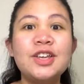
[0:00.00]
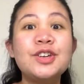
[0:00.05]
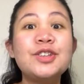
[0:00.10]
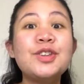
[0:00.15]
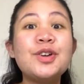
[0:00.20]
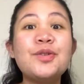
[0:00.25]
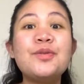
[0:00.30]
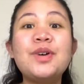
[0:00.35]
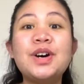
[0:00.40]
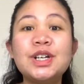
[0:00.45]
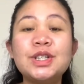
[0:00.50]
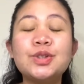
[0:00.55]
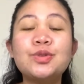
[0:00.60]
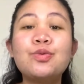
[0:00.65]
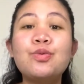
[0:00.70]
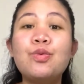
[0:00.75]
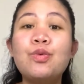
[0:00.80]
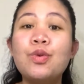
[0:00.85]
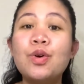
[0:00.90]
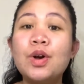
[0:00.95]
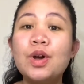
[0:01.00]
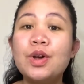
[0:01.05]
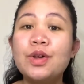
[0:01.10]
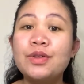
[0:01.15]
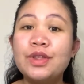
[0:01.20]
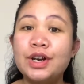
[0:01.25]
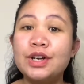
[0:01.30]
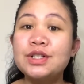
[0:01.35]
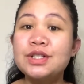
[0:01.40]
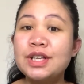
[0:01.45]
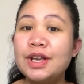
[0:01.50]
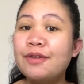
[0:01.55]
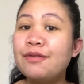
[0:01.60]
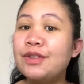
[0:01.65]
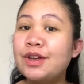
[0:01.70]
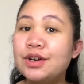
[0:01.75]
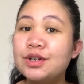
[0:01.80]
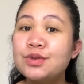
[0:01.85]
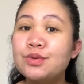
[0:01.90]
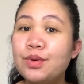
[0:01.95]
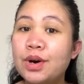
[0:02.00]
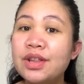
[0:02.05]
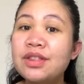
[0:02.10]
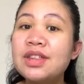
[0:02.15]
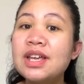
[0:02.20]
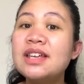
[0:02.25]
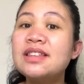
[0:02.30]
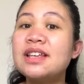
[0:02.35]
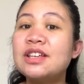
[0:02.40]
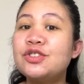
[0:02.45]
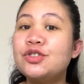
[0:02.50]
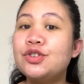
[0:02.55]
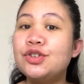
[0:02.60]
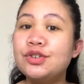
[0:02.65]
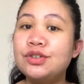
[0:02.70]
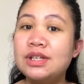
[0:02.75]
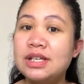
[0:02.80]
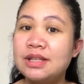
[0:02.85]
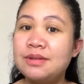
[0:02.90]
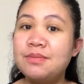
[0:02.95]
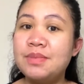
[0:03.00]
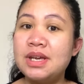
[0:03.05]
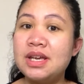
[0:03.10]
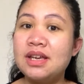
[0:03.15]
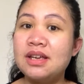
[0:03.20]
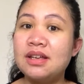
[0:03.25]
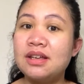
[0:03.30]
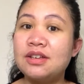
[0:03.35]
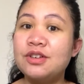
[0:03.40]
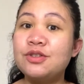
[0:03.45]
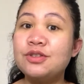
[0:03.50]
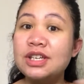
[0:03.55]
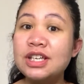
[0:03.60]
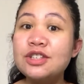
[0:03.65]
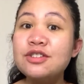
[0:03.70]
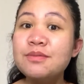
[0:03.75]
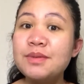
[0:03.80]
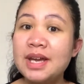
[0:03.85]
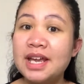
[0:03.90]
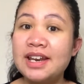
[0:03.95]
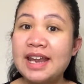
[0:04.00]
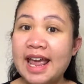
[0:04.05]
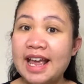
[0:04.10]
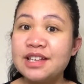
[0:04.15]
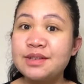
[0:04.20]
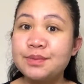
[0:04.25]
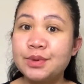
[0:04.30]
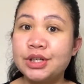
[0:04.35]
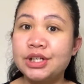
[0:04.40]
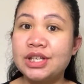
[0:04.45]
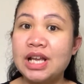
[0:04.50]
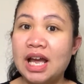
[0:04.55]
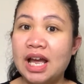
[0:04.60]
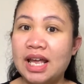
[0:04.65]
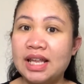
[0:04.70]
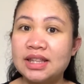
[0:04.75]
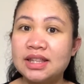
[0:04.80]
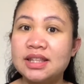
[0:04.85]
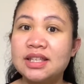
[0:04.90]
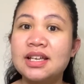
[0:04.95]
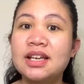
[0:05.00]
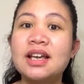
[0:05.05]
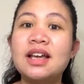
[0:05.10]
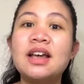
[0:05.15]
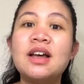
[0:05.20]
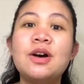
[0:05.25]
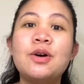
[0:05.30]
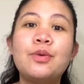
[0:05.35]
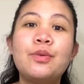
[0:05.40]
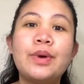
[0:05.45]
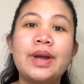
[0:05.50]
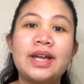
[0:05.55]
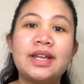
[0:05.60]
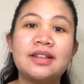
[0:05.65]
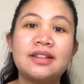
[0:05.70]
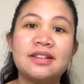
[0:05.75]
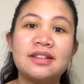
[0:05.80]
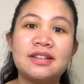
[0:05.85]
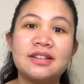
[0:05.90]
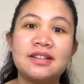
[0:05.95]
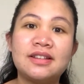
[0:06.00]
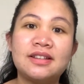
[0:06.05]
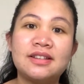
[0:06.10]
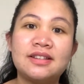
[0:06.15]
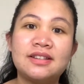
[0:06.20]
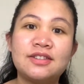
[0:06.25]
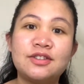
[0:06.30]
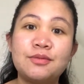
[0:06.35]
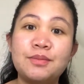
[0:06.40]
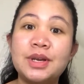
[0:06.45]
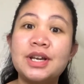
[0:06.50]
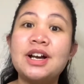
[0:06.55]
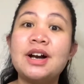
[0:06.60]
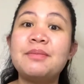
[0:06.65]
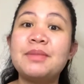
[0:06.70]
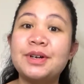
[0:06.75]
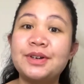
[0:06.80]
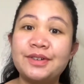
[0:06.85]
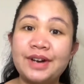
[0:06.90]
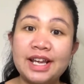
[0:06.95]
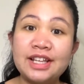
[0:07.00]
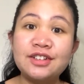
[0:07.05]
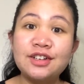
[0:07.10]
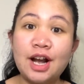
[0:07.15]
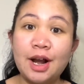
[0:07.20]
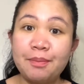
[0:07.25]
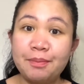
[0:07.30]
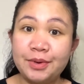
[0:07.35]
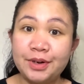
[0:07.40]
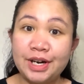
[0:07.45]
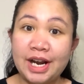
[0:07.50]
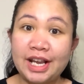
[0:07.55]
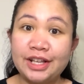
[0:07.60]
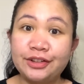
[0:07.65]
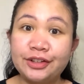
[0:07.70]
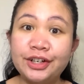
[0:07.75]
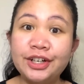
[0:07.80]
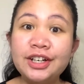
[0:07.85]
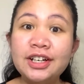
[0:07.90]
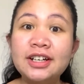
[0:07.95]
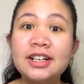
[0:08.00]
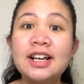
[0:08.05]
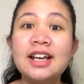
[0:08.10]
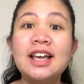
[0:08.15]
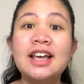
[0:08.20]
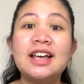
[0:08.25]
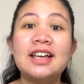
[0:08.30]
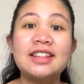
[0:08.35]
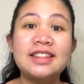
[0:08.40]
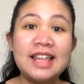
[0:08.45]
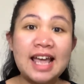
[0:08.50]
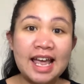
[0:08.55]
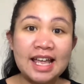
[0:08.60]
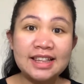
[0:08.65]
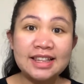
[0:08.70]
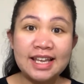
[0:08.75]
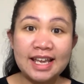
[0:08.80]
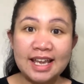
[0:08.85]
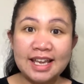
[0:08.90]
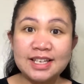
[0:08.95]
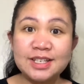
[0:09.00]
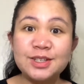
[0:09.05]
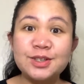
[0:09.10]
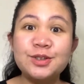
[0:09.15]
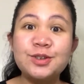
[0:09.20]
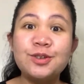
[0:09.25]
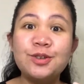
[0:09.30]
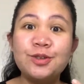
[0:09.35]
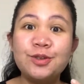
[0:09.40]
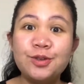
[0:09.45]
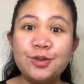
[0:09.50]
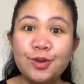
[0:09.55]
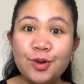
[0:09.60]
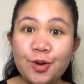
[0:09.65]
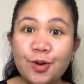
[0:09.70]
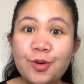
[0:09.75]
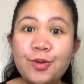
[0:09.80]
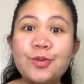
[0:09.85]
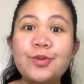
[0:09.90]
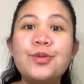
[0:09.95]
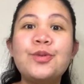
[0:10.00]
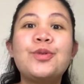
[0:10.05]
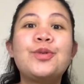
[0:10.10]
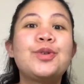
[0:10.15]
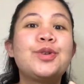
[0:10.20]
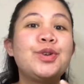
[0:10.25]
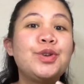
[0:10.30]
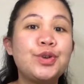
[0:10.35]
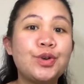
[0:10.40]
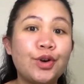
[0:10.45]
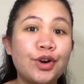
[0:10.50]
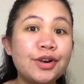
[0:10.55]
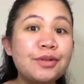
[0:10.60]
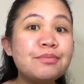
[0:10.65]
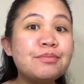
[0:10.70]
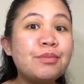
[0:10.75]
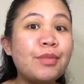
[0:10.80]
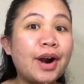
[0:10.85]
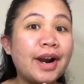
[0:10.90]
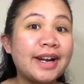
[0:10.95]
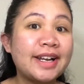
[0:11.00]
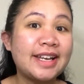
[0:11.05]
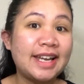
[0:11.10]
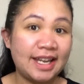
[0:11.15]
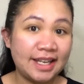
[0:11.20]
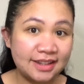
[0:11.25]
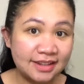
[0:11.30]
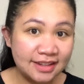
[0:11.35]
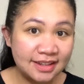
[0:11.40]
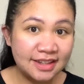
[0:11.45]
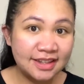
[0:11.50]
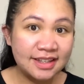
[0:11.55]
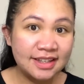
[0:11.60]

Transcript: You know what? If there's one thing that you need to be an expert at to become a great copywriter, that is to know your market.